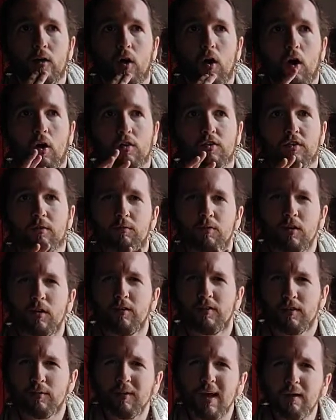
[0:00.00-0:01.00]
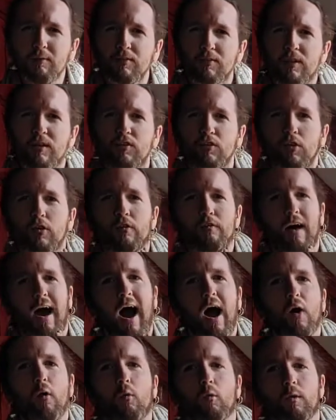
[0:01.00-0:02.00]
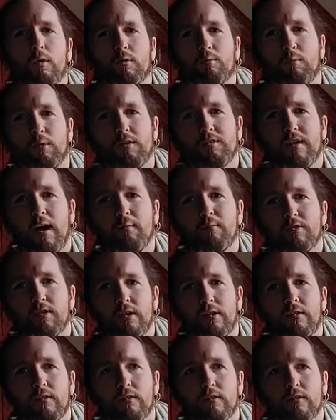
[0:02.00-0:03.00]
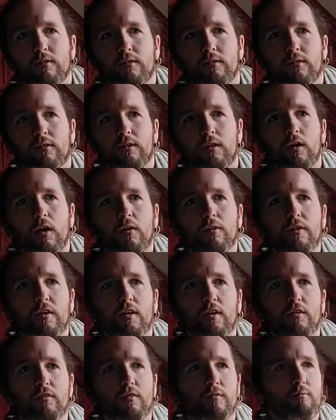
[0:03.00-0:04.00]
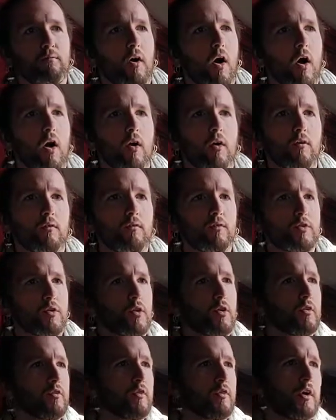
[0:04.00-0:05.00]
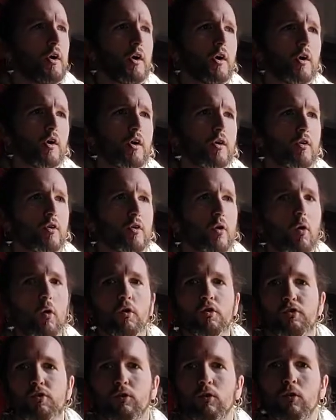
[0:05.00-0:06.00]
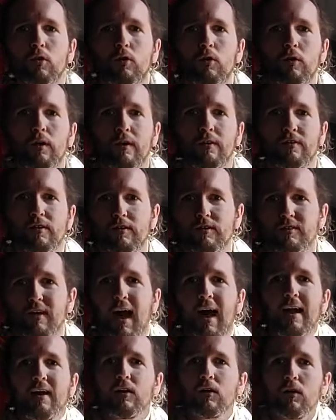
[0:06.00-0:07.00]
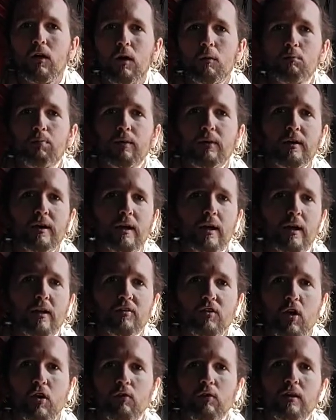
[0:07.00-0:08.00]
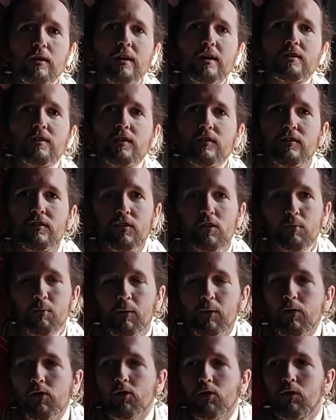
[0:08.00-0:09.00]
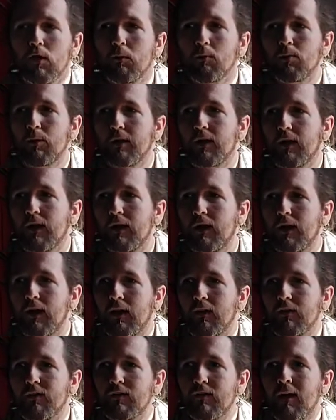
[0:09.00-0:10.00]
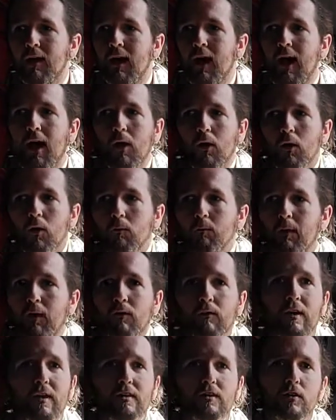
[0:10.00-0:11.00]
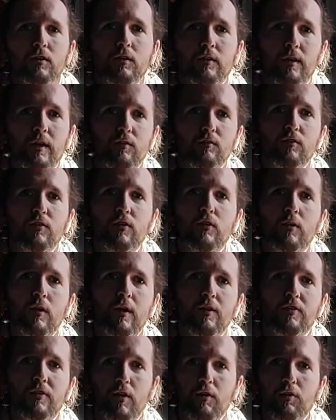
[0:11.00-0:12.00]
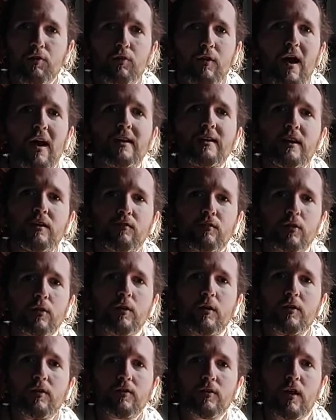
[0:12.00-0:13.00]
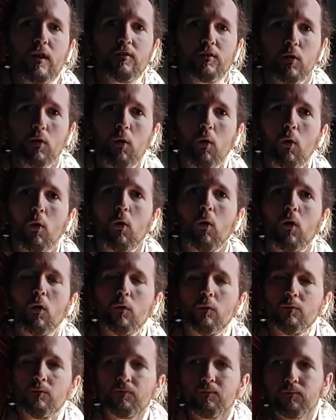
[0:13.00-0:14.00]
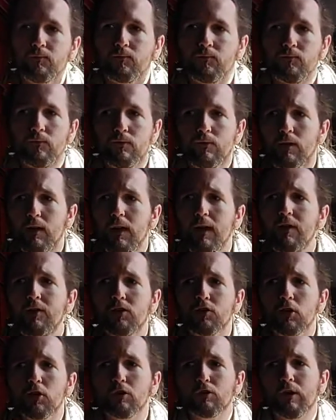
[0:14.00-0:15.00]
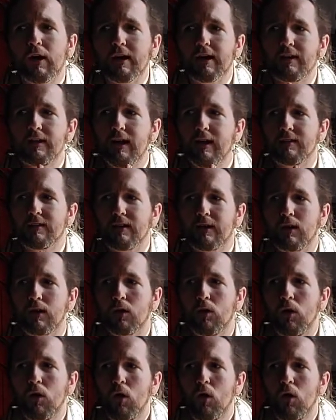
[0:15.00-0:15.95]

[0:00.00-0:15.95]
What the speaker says: are sometimes these sort of outward perceptions. There are sort of cultural and societal upbringing. It's our religious and spiritual upbringing. It's our parental influence, our friend influence as a whole. And sort of recognizing,